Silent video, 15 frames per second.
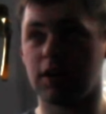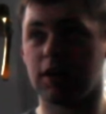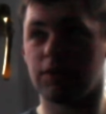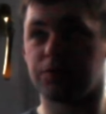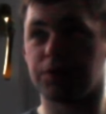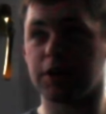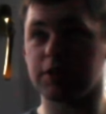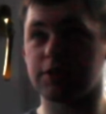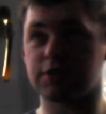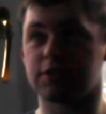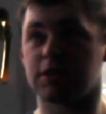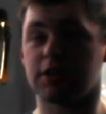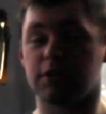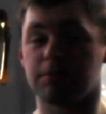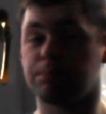if I just
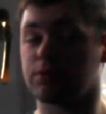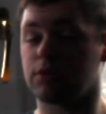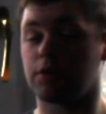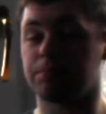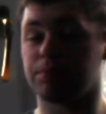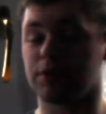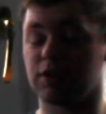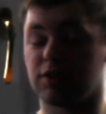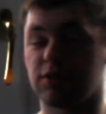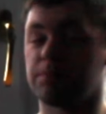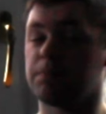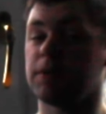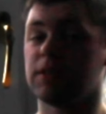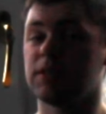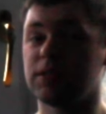did it properly,
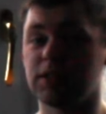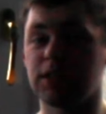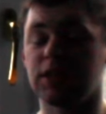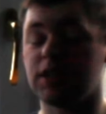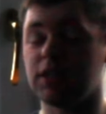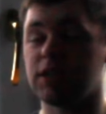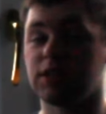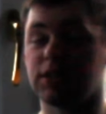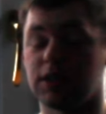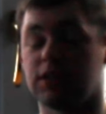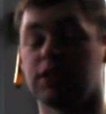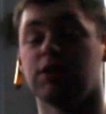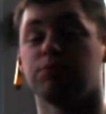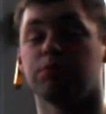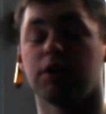could be really,
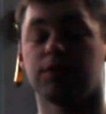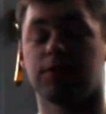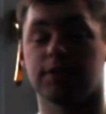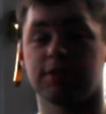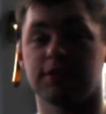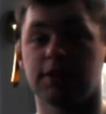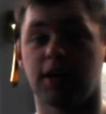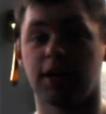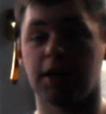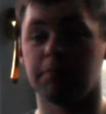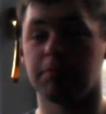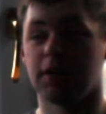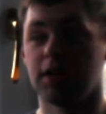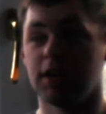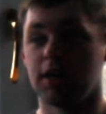really worth its
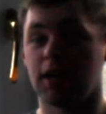time.